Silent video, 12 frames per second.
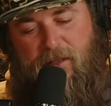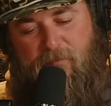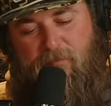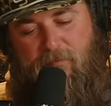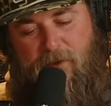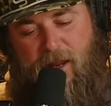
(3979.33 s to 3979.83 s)

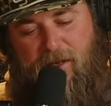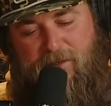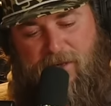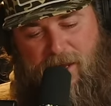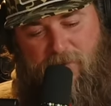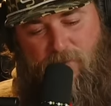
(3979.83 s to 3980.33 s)
by the
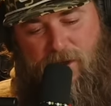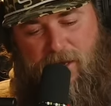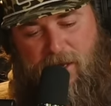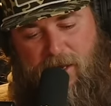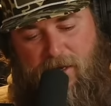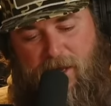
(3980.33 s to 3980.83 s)
time we
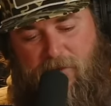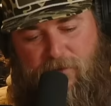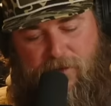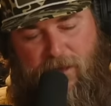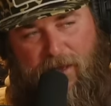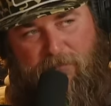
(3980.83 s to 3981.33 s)
get
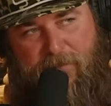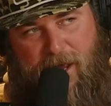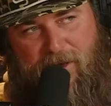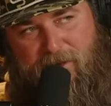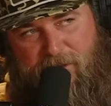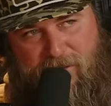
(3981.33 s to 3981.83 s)
everything
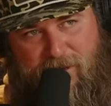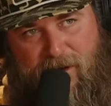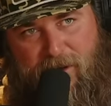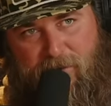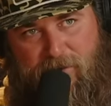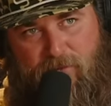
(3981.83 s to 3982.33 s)
back to his
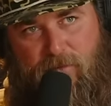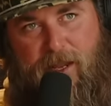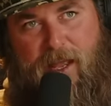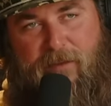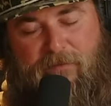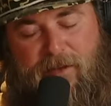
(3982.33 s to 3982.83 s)
house, we
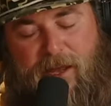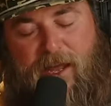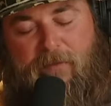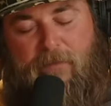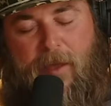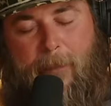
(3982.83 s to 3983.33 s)
have
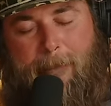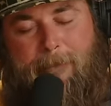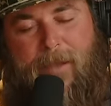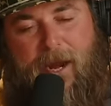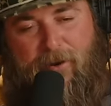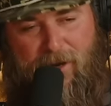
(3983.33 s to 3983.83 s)
time
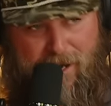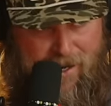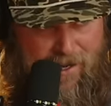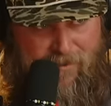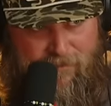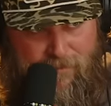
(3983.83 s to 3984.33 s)

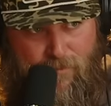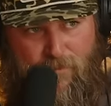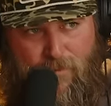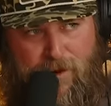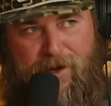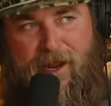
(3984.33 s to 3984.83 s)
barely for
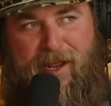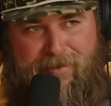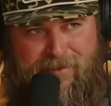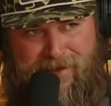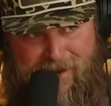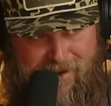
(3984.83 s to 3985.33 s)
one
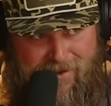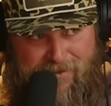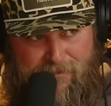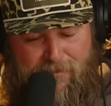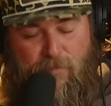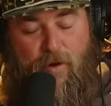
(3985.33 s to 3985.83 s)
last stand
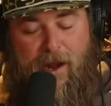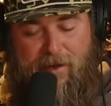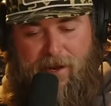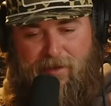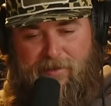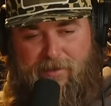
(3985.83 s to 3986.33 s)
right
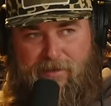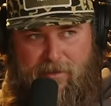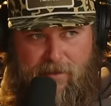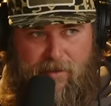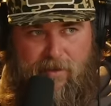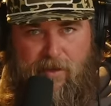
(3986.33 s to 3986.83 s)
next to
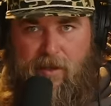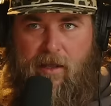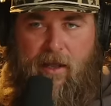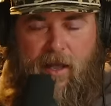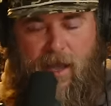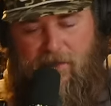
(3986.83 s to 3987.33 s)
the.
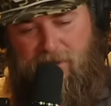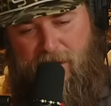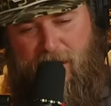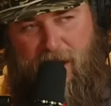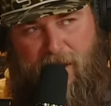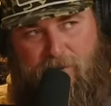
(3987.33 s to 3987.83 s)
I
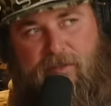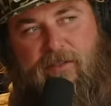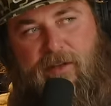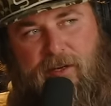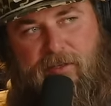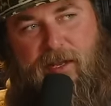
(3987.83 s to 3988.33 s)
say house,
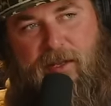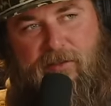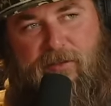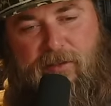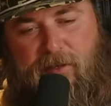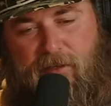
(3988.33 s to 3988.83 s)
it's not his
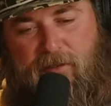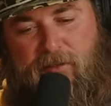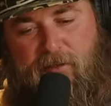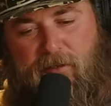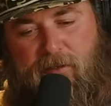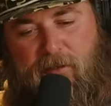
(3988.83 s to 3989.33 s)
house. It's like
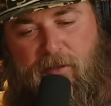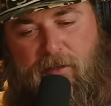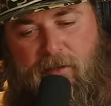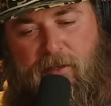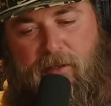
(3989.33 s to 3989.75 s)
it's. Uh,